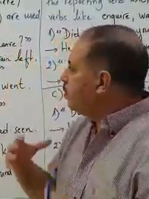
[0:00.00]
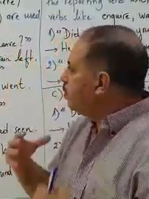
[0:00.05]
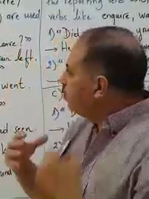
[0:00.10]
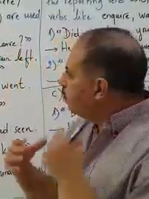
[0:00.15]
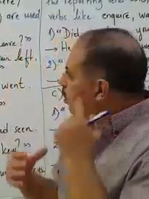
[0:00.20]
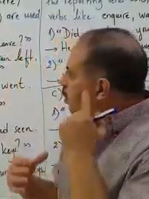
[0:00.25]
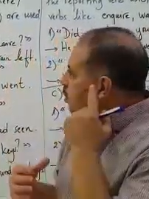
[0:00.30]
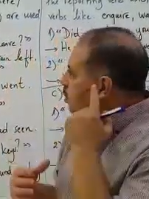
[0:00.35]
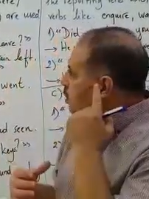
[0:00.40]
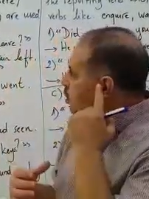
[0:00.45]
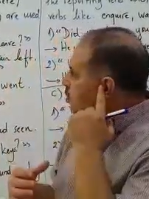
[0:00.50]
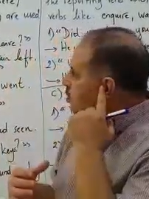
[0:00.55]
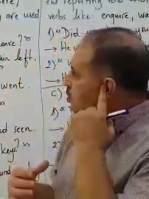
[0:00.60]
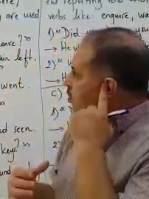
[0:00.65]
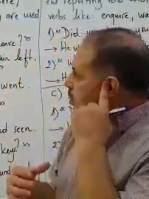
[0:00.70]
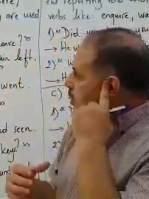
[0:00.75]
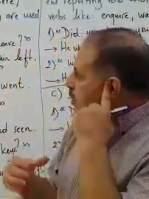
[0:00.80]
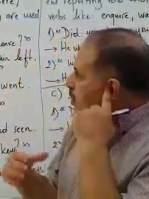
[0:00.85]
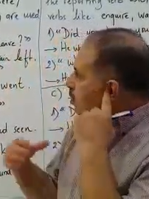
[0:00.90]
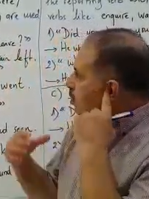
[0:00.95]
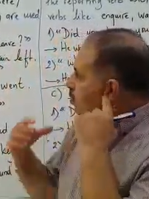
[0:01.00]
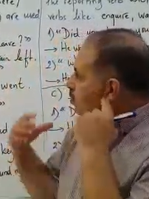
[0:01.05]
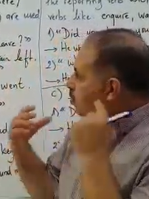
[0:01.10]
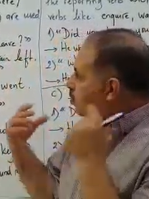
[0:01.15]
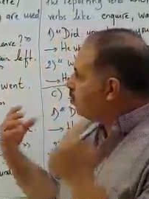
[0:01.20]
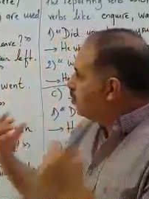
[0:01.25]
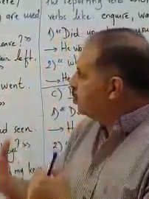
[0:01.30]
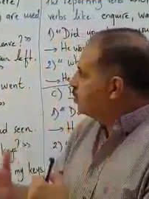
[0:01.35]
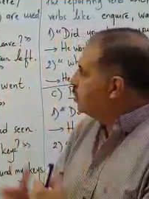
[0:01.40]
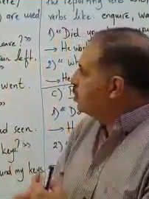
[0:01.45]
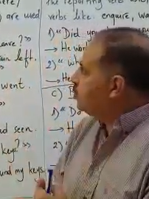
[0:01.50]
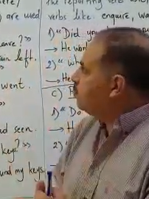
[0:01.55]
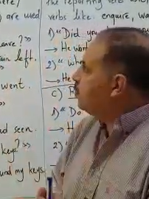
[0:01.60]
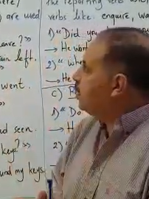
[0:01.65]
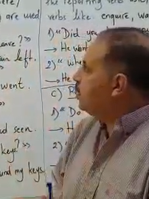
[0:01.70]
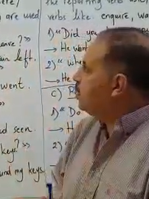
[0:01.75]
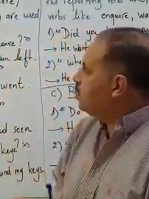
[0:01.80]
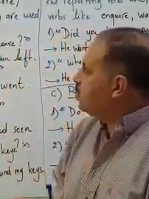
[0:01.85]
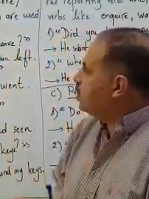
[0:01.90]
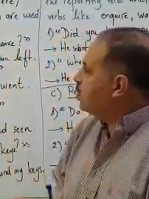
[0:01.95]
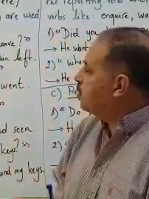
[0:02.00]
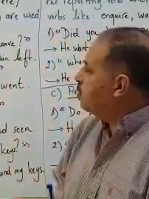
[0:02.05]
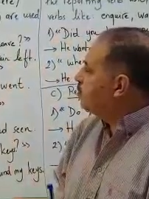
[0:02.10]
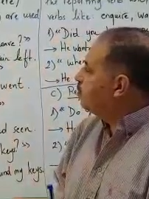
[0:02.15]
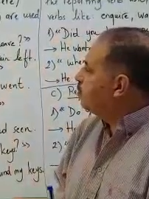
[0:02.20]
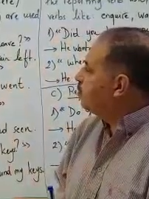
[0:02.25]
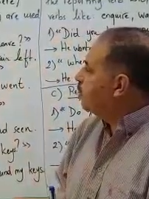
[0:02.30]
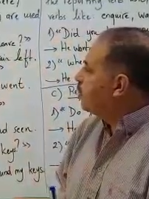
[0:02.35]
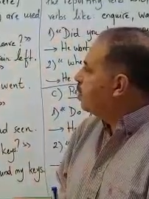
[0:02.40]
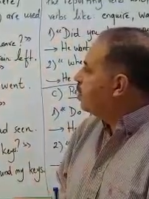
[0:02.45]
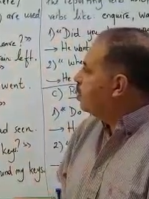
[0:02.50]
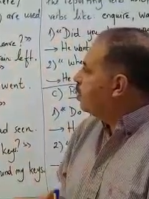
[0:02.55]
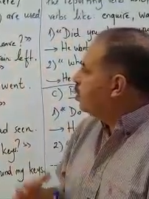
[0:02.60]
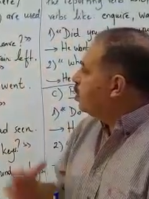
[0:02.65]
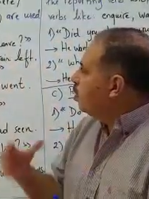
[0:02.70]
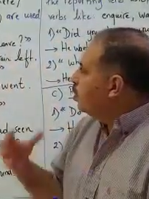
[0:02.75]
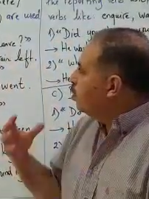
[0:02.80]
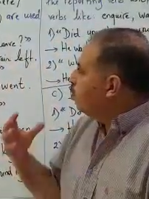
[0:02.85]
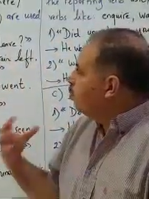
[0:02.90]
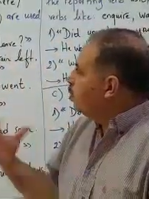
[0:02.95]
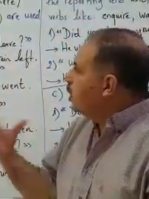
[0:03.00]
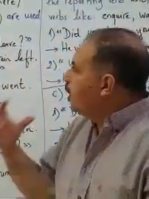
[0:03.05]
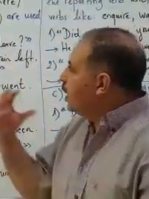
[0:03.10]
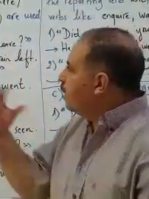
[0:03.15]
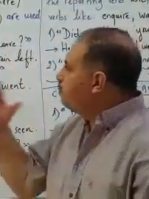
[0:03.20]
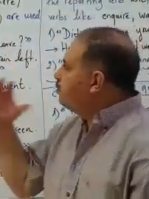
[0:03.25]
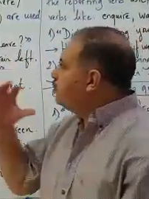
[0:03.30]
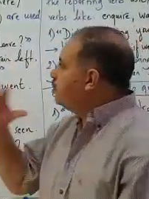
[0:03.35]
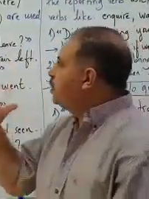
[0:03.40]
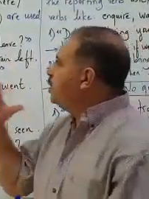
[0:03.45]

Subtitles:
questions in reported speech, we have to